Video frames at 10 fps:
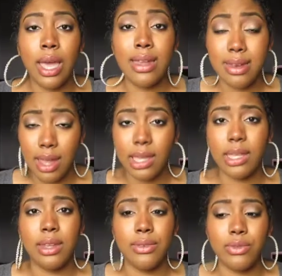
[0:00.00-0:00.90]
and
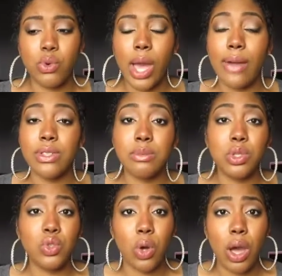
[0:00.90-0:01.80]
negative. You have to be
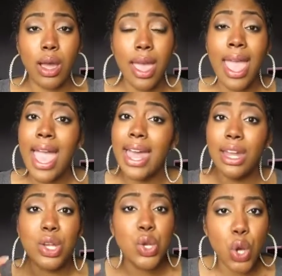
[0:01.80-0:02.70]
strong. And
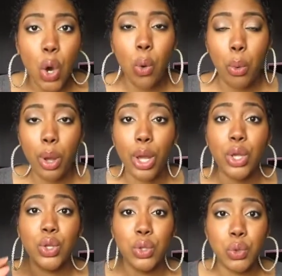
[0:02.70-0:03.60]
I know
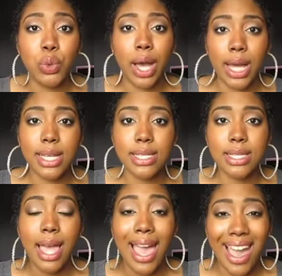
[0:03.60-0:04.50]
you
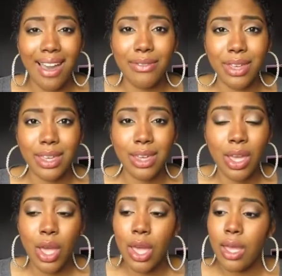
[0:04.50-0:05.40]
guys have it.
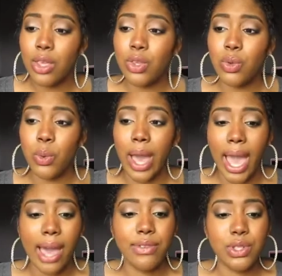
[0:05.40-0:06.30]
You
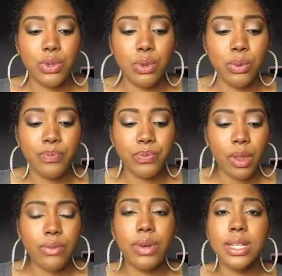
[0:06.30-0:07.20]
have to
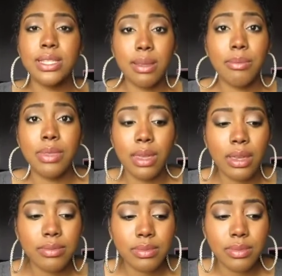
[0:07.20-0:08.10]
find
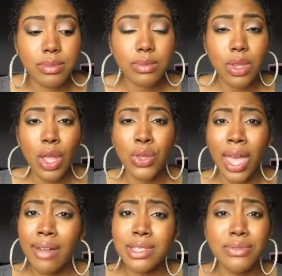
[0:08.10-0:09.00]
something
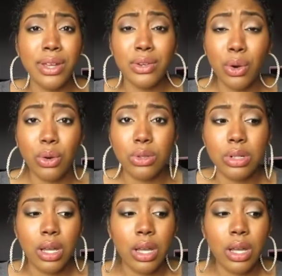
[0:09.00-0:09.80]
you have to find a goal